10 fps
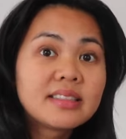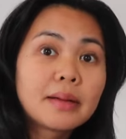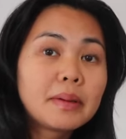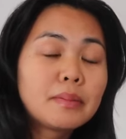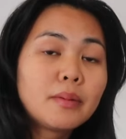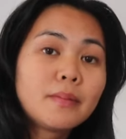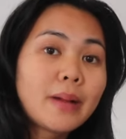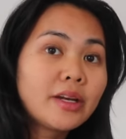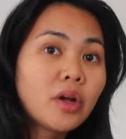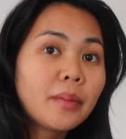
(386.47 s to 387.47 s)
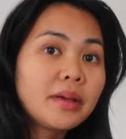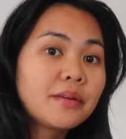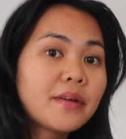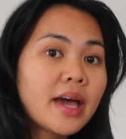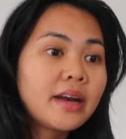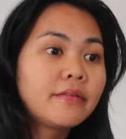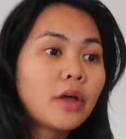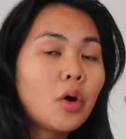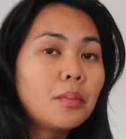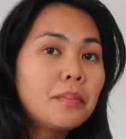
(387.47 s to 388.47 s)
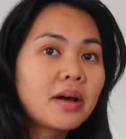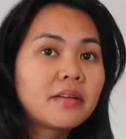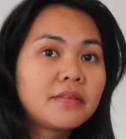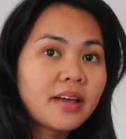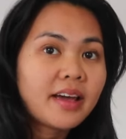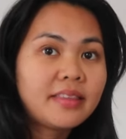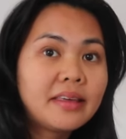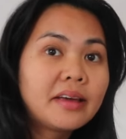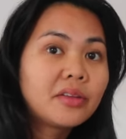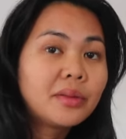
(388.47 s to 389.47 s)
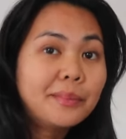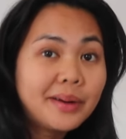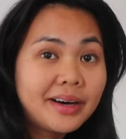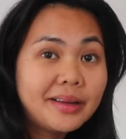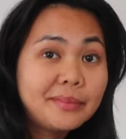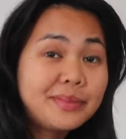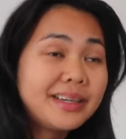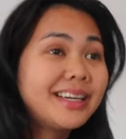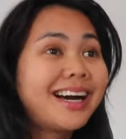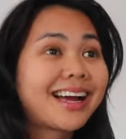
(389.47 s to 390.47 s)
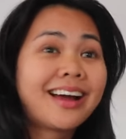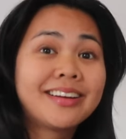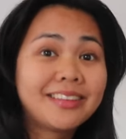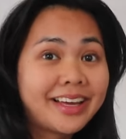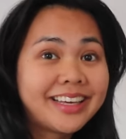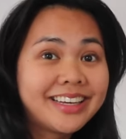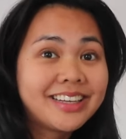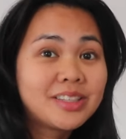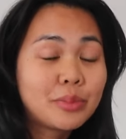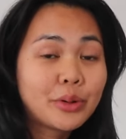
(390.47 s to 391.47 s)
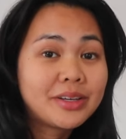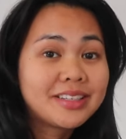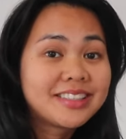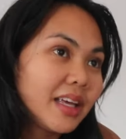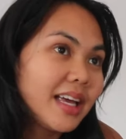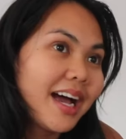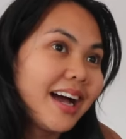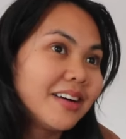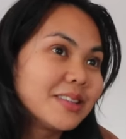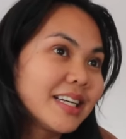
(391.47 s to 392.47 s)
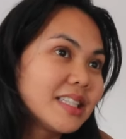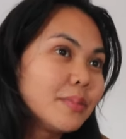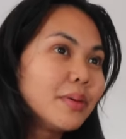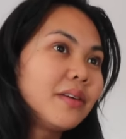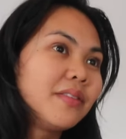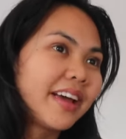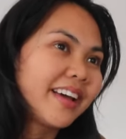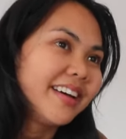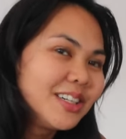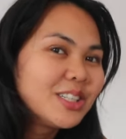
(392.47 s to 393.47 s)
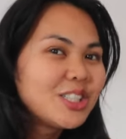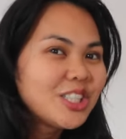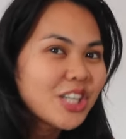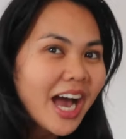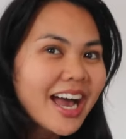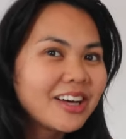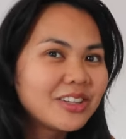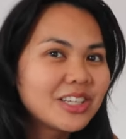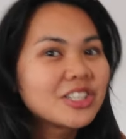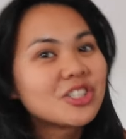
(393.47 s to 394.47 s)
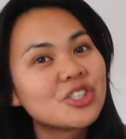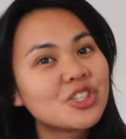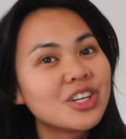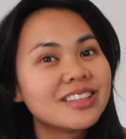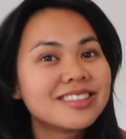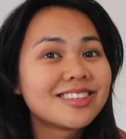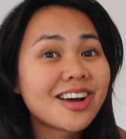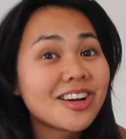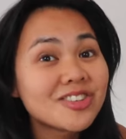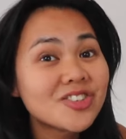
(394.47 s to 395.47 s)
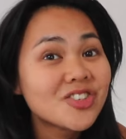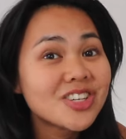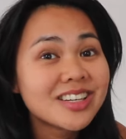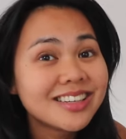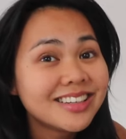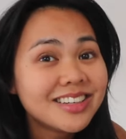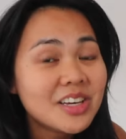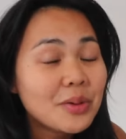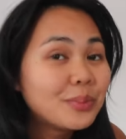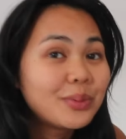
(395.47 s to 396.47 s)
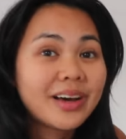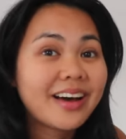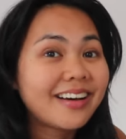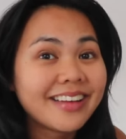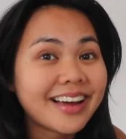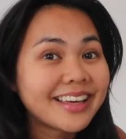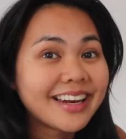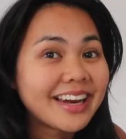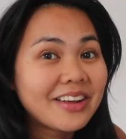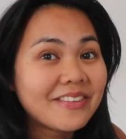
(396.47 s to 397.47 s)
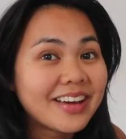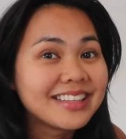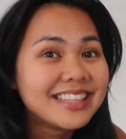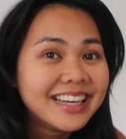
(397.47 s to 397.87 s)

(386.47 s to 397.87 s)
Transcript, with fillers: Some people might not be a fan of the whole butterfly thing on the butt, but I kind of like it, to be honest. I would say it's a bit of like a childish touch, but I like it anyways.